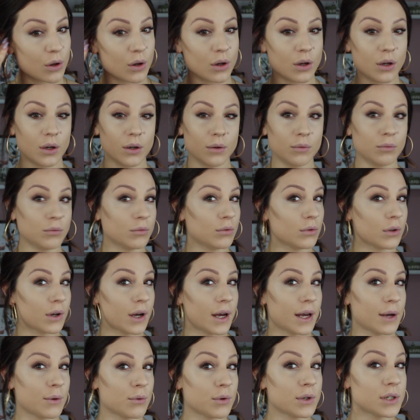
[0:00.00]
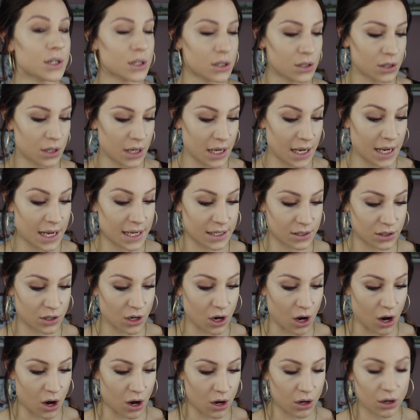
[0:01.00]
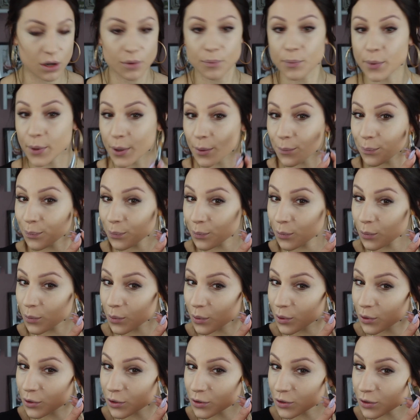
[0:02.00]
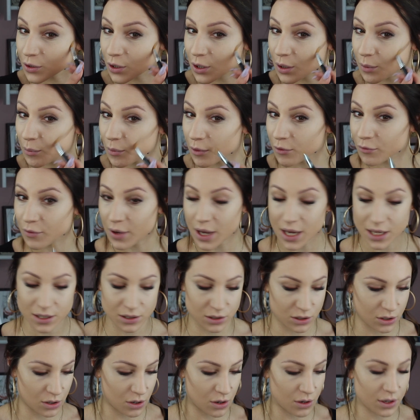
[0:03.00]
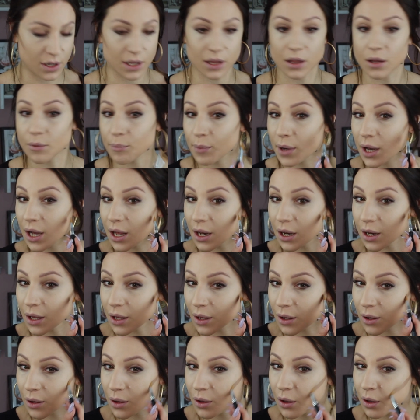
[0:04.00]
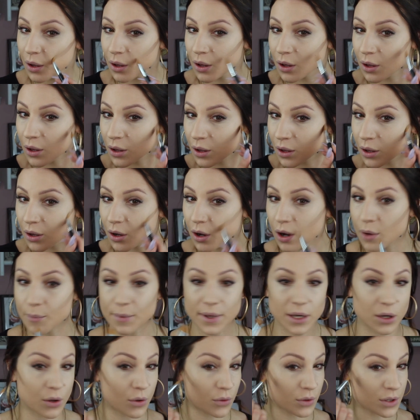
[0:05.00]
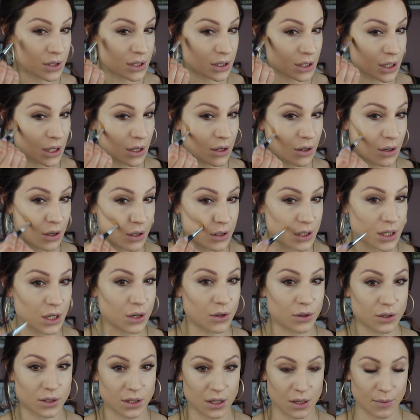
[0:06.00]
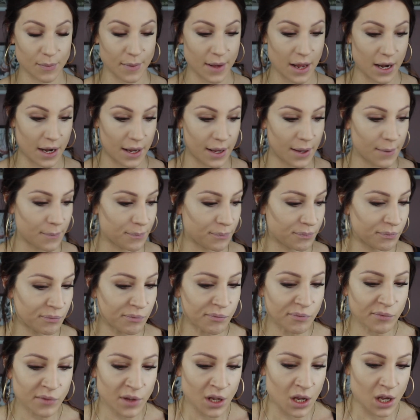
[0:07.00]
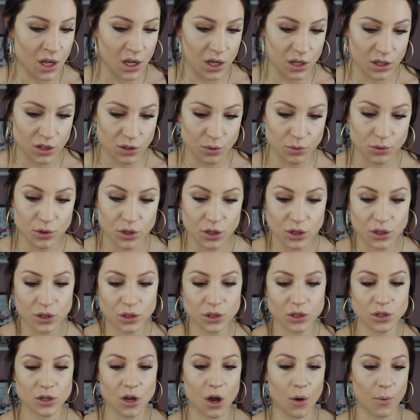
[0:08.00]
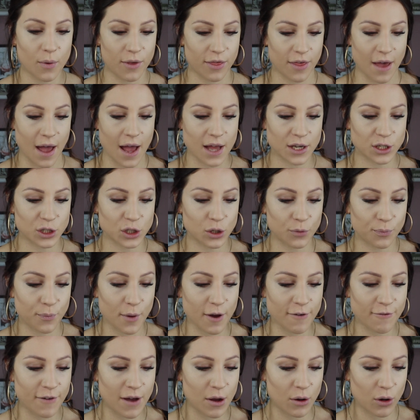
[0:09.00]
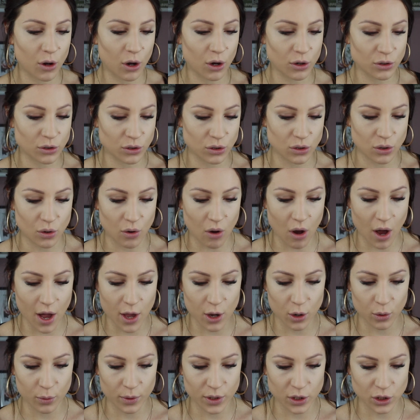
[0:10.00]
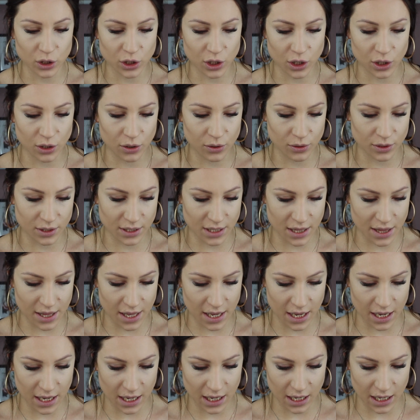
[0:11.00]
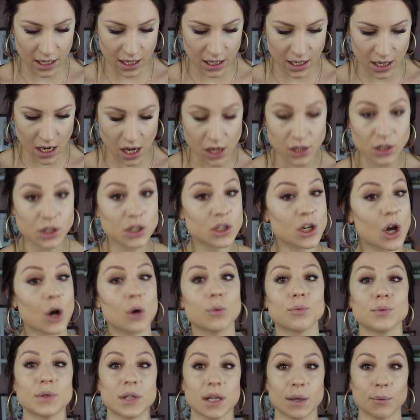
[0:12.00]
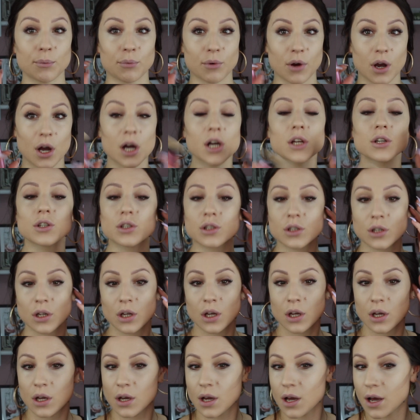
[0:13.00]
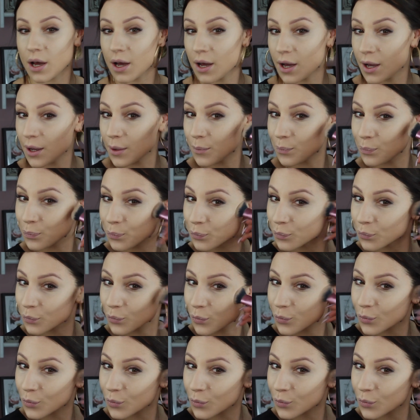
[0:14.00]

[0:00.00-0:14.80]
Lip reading: Okay, well it is dark, but it doesn't come off as dark in the palette. I mean on the skin as it looks in the palette. So we'll just start with that. And to buff out contour, I always use the sculpting brush from